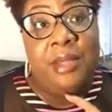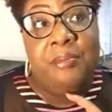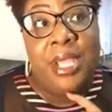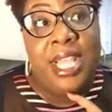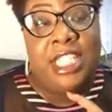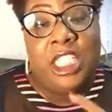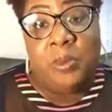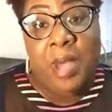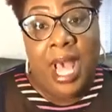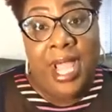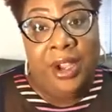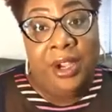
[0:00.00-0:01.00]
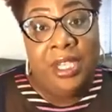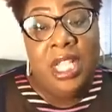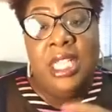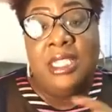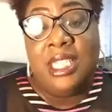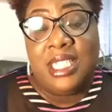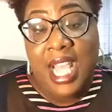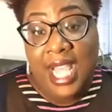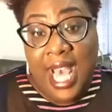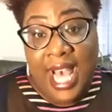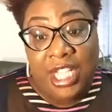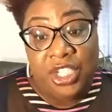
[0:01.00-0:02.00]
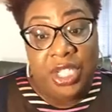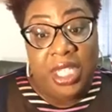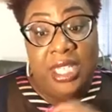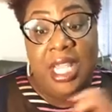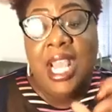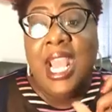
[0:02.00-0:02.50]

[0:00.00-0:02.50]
be inspired to take action